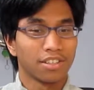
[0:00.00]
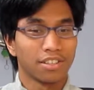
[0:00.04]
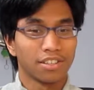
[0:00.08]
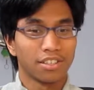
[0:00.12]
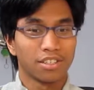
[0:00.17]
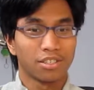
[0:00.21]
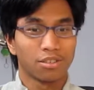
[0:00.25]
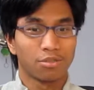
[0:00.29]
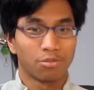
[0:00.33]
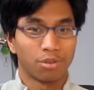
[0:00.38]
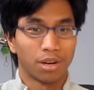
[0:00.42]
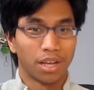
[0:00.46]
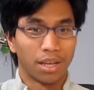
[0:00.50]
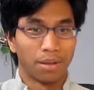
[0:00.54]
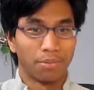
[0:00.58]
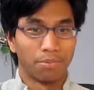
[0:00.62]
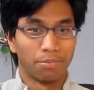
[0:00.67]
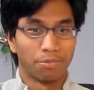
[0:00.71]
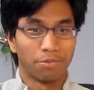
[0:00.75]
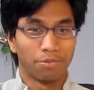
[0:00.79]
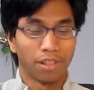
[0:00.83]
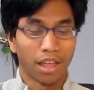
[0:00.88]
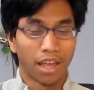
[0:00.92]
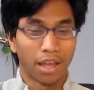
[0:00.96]

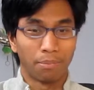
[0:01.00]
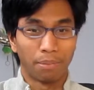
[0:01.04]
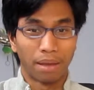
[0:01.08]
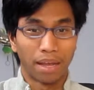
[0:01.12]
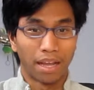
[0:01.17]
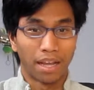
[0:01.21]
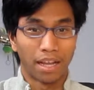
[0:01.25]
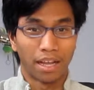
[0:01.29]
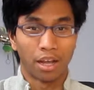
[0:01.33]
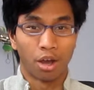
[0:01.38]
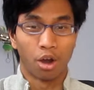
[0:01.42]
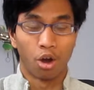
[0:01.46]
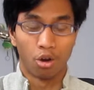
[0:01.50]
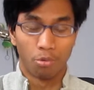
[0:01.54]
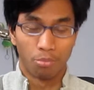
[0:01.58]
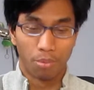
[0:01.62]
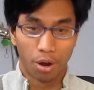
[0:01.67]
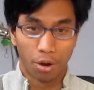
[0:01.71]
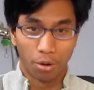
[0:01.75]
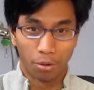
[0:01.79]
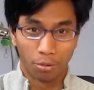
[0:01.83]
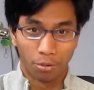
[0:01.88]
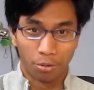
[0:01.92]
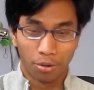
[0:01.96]
scream flaming
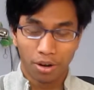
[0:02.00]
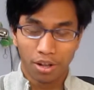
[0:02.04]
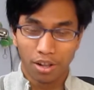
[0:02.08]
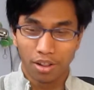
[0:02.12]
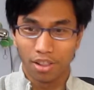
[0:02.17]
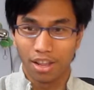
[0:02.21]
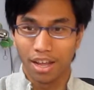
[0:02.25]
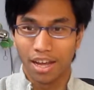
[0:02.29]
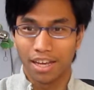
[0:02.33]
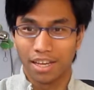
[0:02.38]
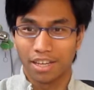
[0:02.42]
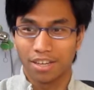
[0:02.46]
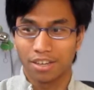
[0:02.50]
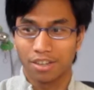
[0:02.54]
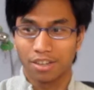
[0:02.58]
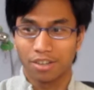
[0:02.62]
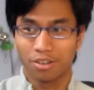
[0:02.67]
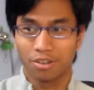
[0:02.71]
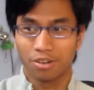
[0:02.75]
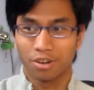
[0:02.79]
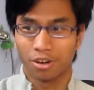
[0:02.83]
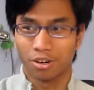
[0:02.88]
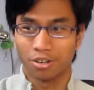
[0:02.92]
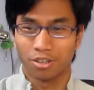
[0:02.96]
homo like
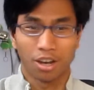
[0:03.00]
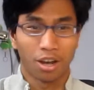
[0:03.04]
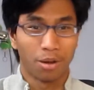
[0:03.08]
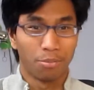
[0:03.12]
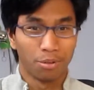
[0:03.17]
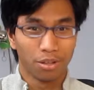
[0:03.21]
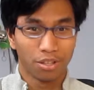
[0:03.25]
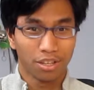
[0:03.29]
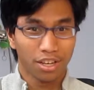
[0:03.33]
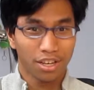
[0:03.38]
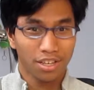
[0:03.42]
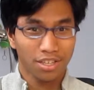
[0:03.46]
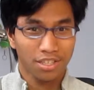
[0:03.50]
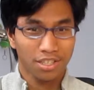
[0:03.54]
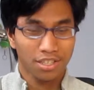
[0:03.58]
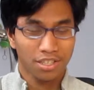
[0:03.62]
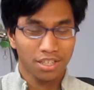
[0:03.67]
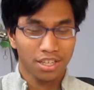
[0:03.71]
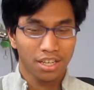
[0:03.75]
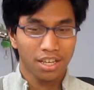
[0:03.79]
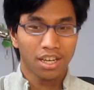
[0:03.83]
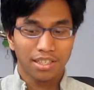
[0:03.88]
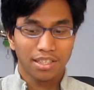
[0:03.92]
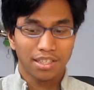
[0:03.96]
Kurt Hummel
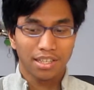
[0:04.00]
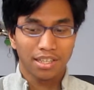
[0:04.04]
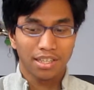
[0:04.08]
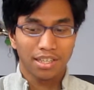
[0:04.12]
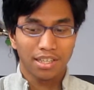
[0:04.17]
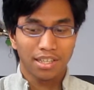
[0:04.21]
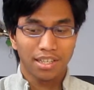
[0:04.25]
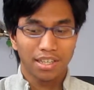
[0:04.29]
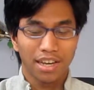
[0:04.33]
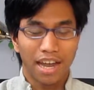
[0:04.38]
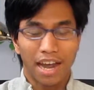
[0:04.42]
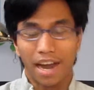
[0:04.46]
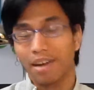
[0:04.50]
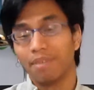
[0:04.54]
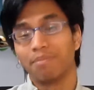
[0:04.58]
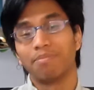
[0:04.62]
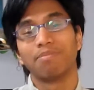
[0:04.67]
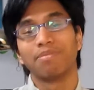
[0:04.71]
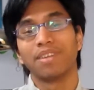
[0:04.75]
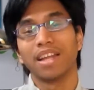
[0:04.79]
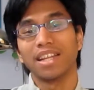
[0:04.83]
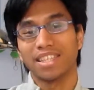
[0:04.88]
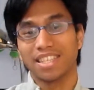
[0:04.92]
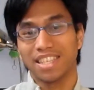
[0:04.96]
does. Yeah,
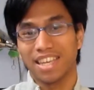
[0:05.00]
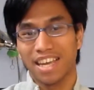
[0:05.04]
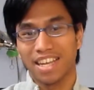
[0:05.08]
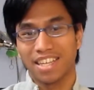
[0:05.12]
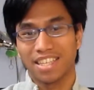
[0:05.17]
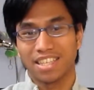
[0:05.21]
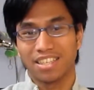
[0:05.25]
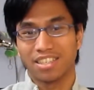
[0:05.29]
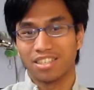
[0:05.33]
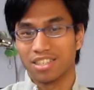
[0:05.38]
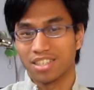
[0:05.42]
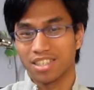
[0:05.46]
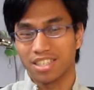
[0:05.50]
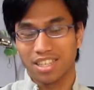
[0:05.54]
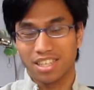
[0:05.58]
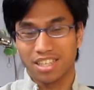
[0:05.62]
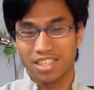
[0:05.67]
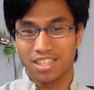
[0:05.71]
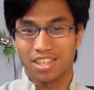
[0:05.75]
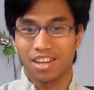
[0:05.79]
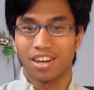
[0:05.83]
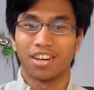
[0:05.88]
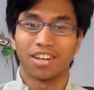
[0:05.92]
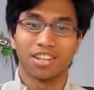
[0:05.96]
let's get just
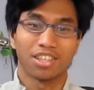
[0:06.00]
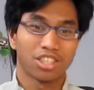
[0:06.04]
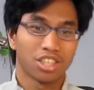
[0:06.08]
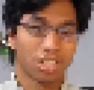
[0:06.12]
started